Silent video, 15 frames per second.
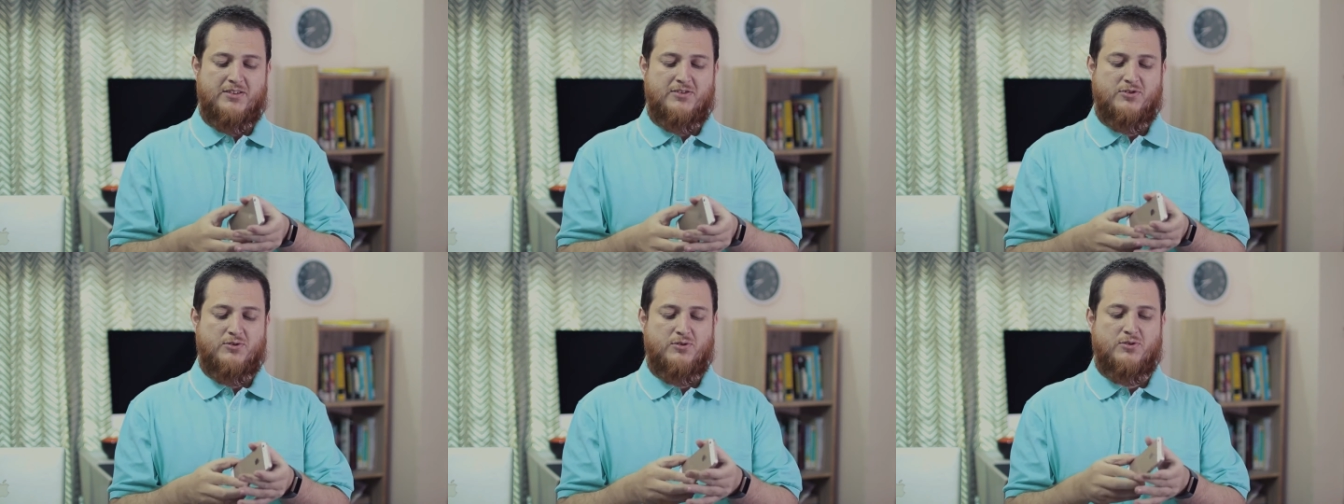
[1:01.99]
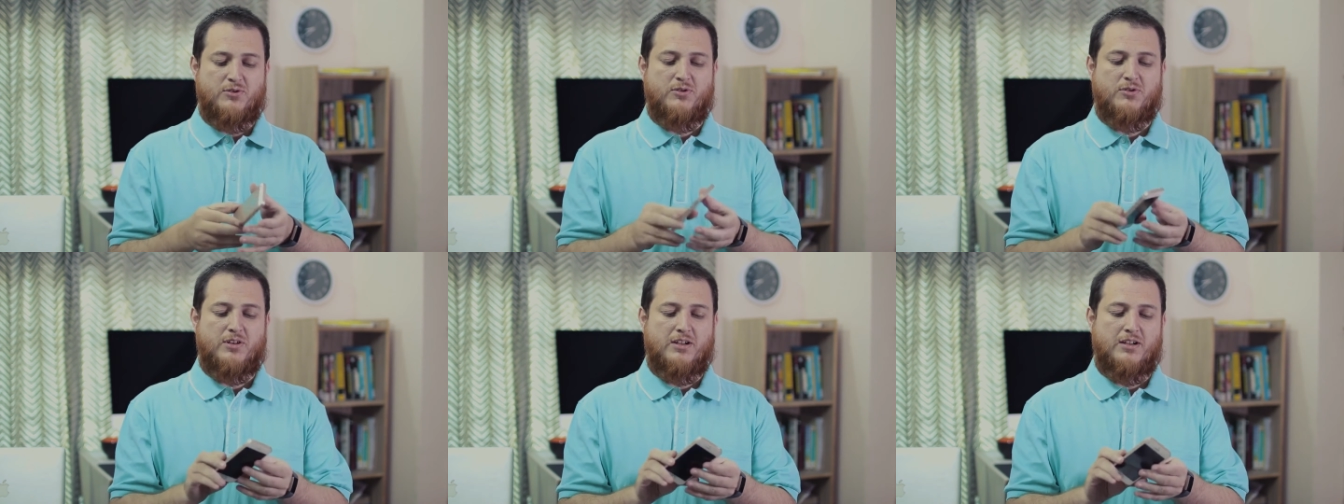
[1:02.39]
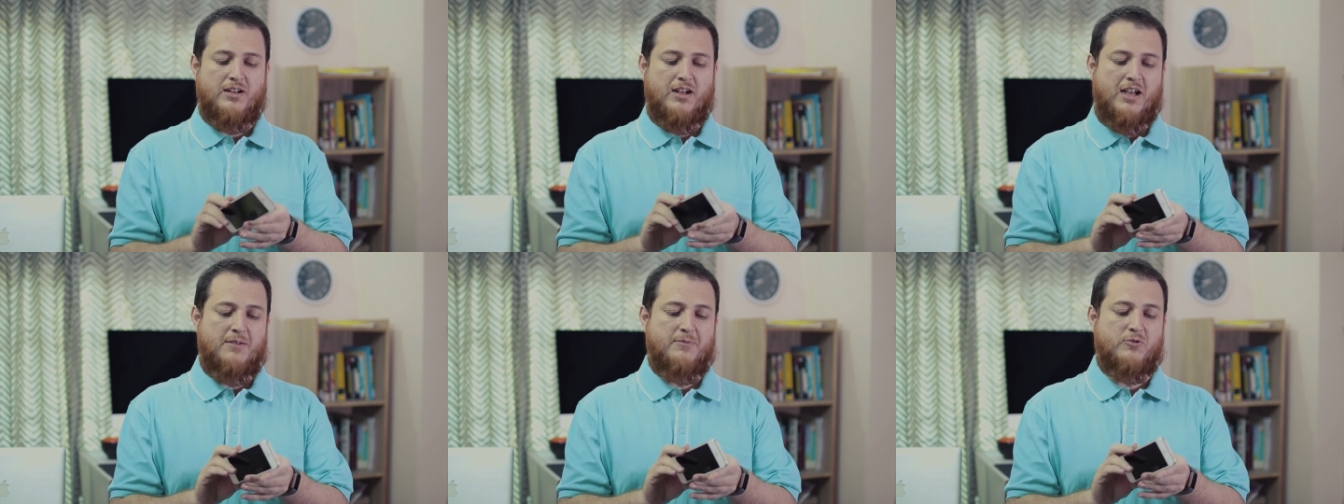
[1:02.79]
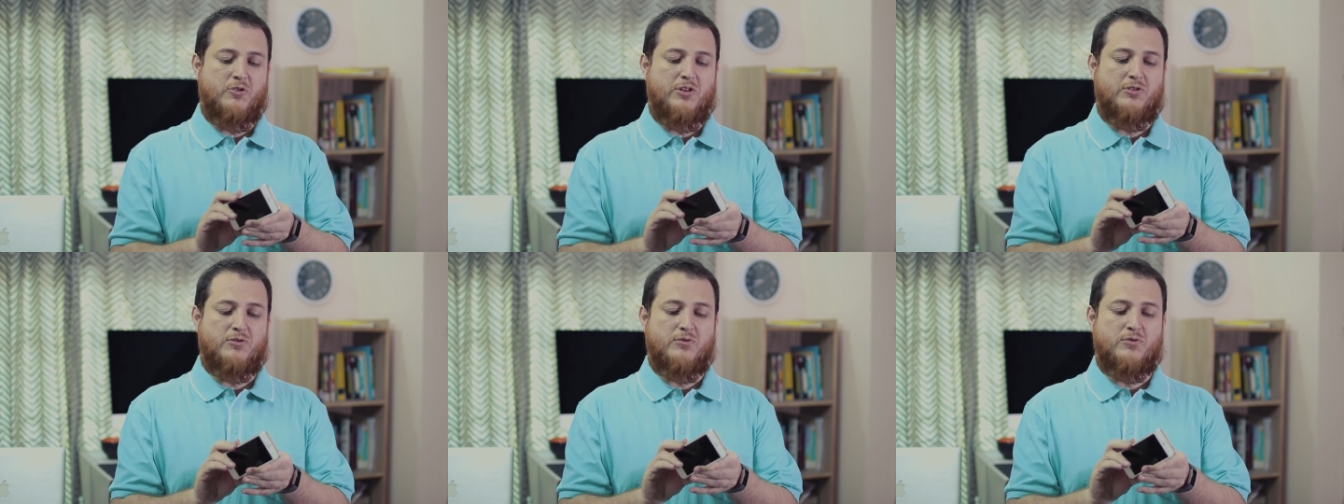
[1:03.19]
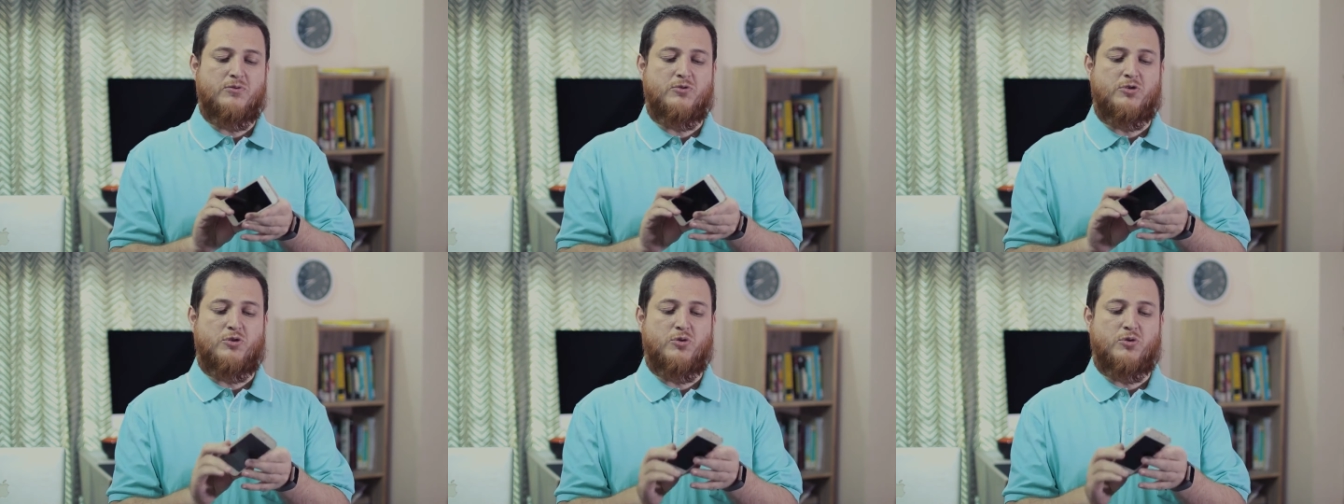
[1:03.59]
So I am going to